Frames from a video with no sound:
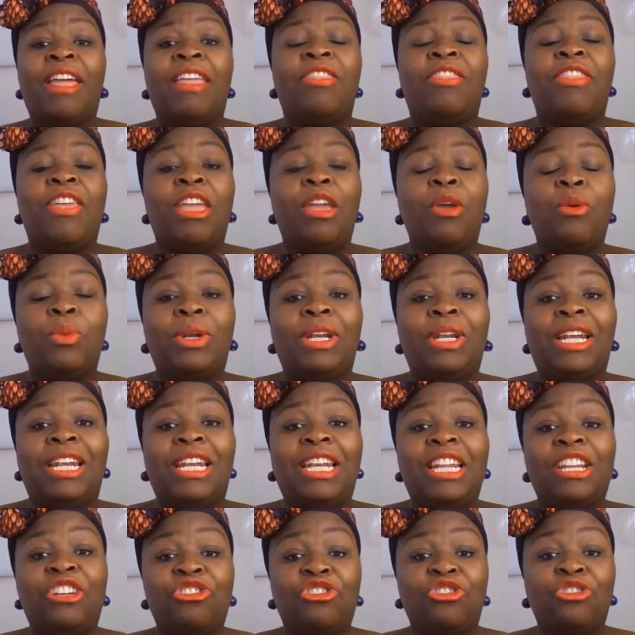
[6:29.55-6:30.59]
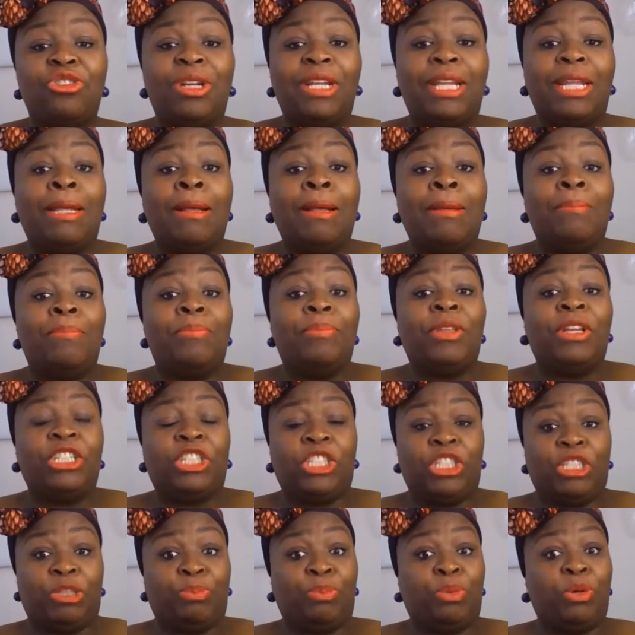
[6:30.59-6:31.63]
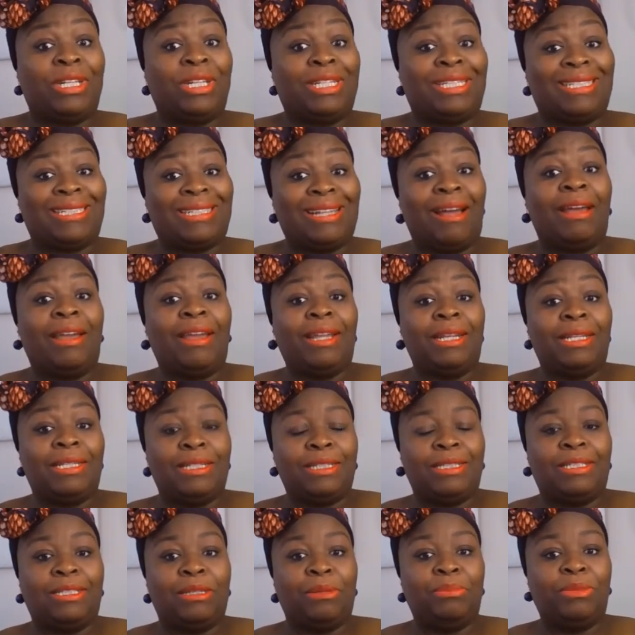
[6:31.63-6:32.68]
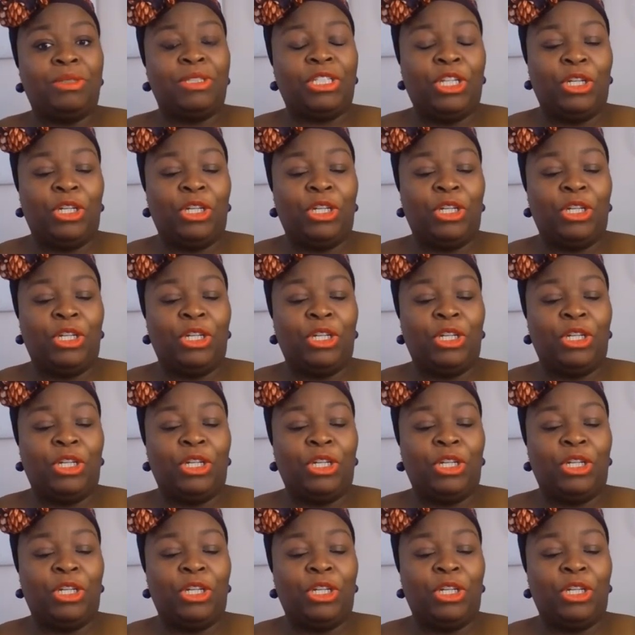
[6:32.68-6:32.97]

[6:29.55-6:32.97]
they would literally just put aside some,